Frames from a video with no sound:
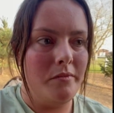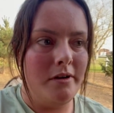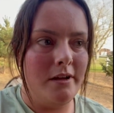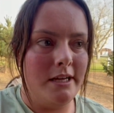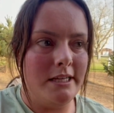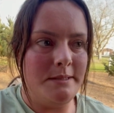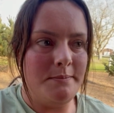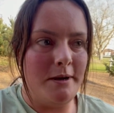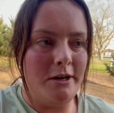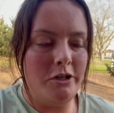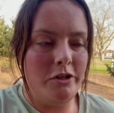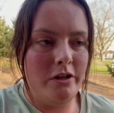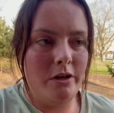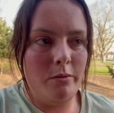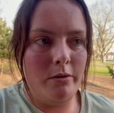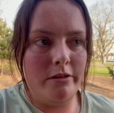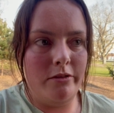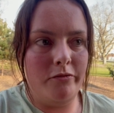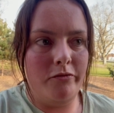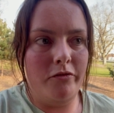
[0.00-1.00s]
especially
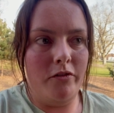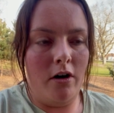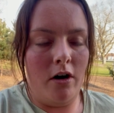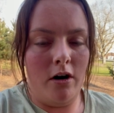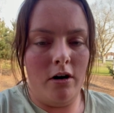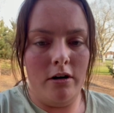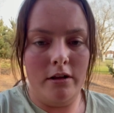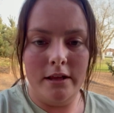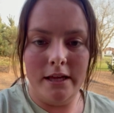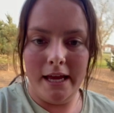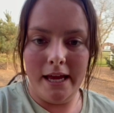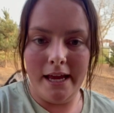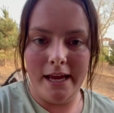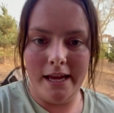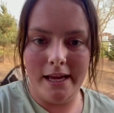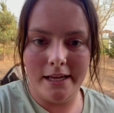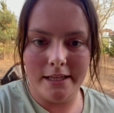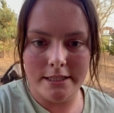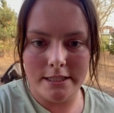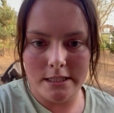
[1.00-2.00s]
with fall
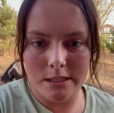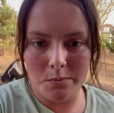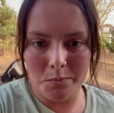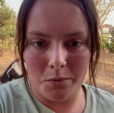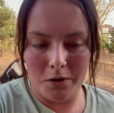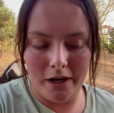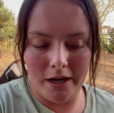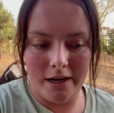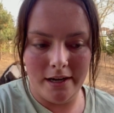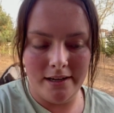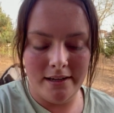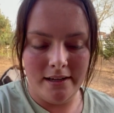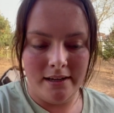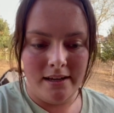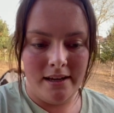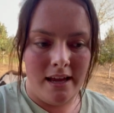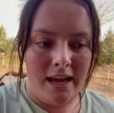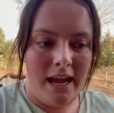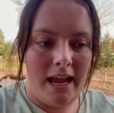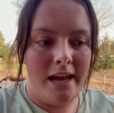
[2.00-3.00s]
and spring
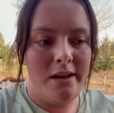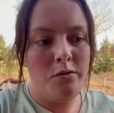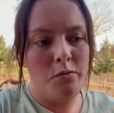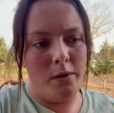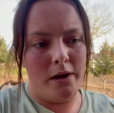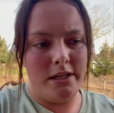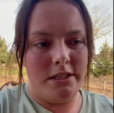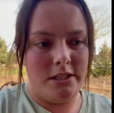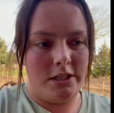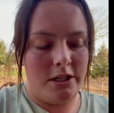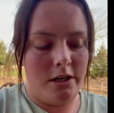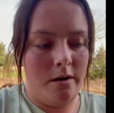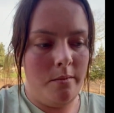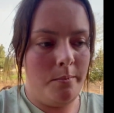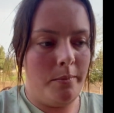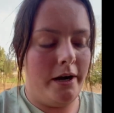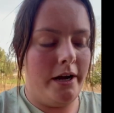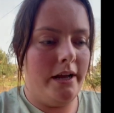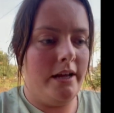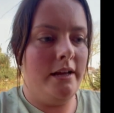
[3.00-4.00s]
and winter,
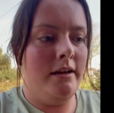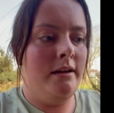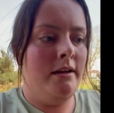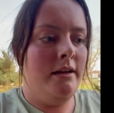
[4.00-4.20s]
but